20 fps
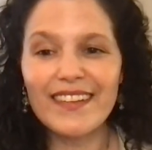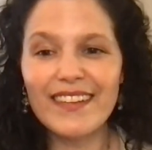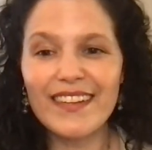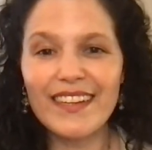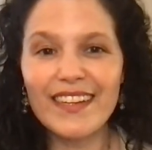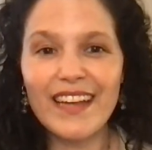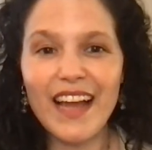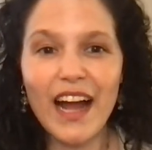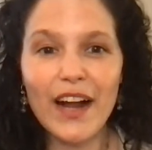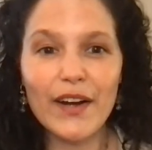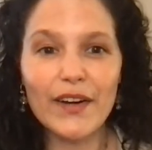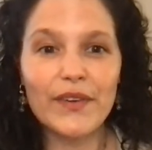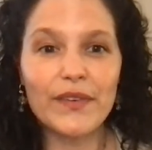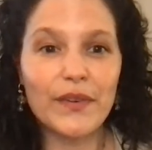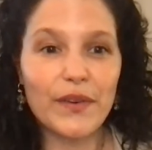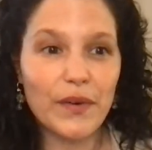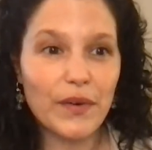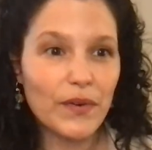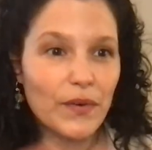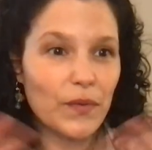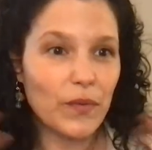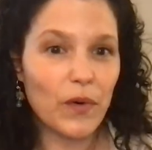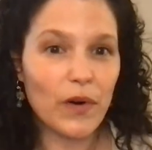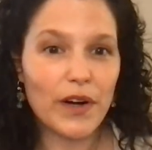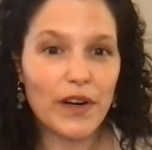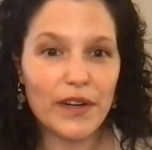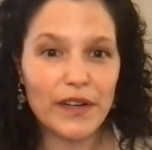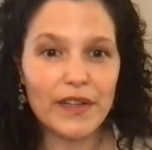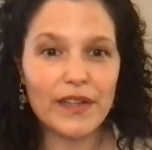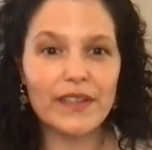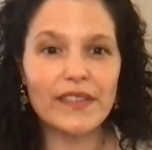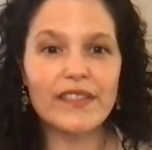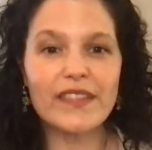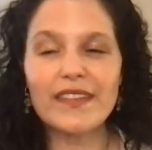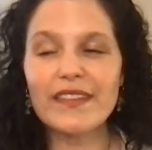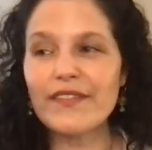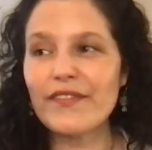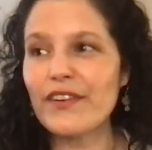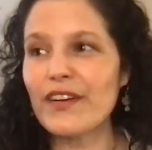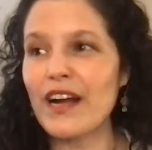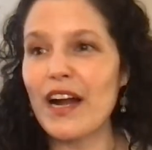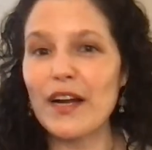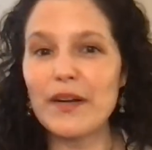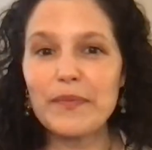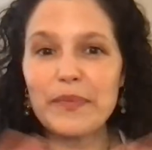in our world for our